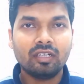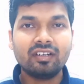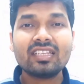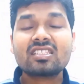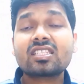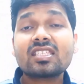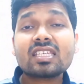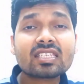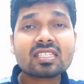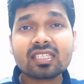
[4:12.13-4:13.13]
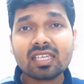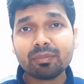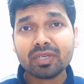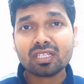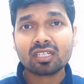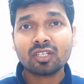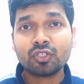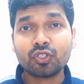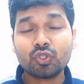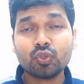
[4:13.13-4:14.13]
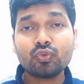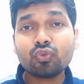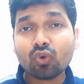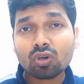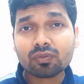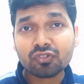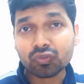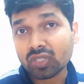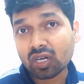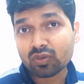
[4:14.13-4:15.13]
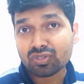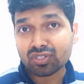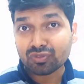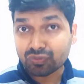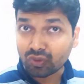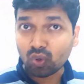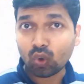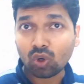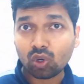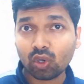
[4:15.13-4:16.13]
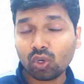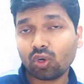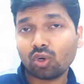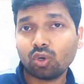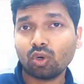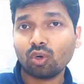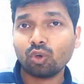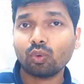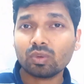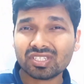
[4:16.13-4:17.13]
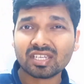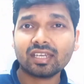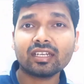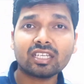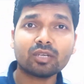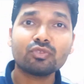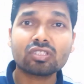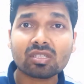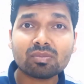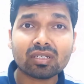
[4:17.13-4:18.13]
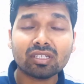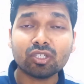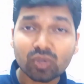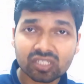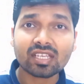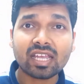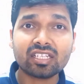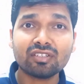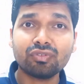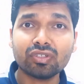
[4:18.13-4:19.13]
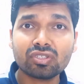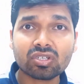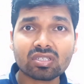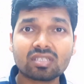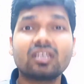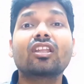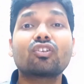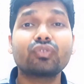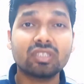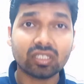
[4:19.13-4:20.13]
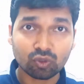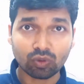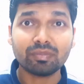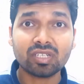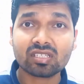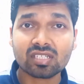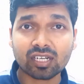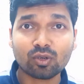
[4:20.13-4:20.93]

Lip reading: Release 6 came in Q4 of 2004, which again came with some new exciting features along with the UMTS